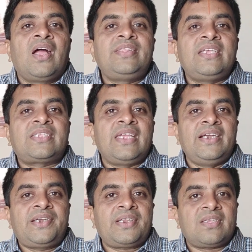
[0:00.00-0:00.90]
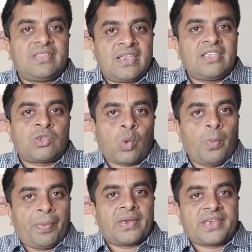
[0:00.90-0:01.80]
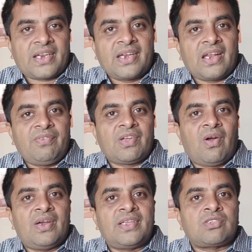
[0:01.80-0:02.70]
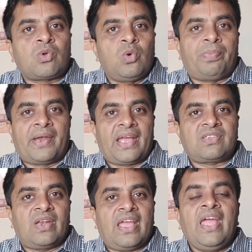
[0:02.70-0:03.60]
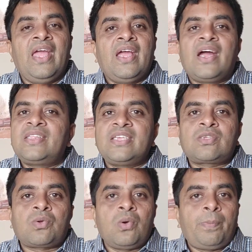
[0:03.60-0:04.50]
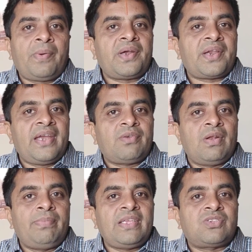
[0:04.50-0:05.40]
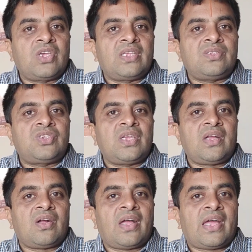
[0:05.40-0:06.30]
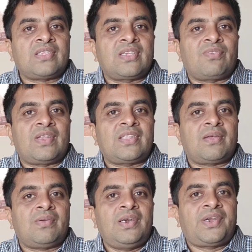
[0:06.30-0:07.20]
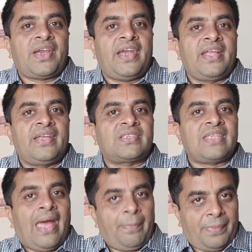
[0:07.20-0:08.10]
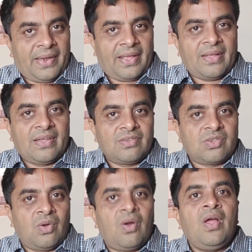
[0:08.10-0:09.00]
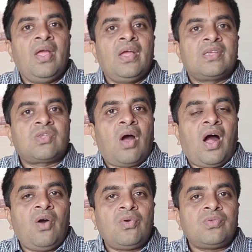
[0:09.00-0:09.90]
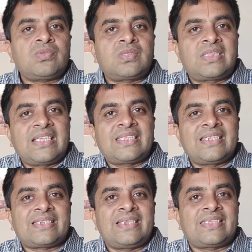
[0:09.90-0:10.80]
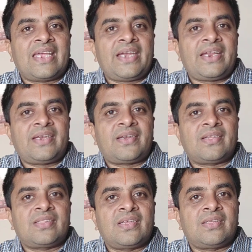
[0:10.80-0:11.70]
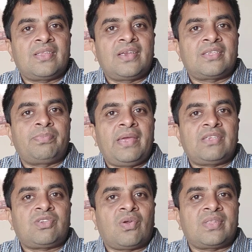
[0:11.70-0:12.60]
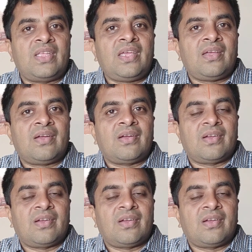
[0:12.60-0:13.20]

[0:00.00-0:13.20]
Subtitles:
This interest, that is coupon. Technically, we call it as coupon actually. This coupon rate will be changing as and when the trading is happening. So how this is decided? It is based on the